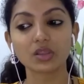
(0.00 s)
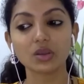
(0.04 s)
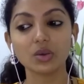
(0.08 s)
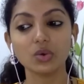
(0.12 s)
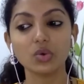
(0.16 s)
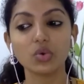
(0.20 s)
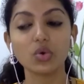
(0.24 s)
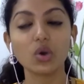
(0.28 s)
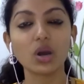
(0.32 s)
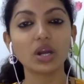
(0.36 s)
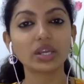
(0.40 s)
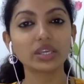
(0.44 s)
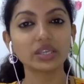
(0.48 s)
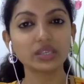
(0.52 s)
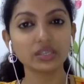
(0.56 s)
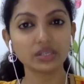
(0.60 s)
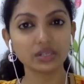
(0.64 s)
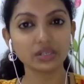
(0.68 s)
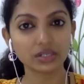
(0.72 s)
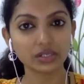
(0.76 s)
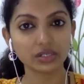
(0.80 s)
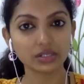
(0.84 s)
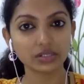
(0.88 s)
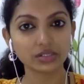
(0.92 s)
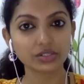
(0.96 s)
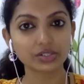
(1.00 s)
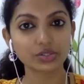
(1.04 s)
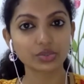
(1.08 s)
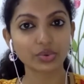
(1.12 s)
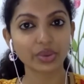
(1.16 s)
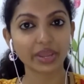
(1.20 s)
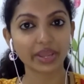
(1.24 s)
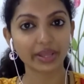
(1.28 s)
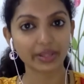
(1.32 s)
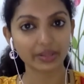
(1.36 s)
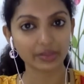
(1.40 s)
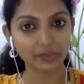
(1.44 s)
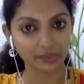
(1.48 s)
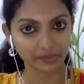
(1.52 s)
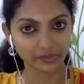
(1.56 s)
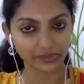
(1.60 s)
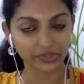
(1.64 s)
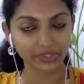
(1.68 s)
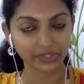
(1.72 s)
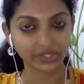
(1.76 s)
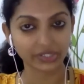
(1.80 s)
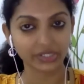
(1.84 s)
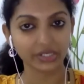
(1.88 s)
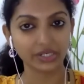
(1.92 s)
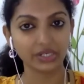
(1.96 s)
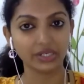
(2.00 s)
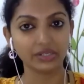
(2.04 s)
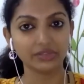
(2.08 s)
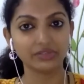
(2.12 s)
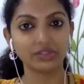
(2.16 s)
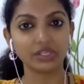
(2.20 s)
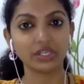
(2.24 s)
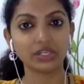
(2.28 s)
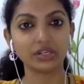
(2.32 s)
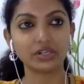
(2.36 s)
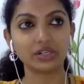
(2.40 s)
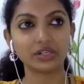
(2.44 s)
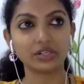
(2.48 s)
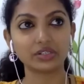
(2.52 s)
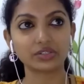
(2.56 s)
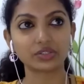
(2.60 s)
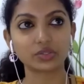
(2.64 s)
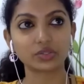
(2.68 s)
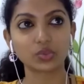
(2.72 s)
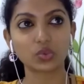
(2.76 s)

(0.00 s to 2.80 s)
who are here to help the earth,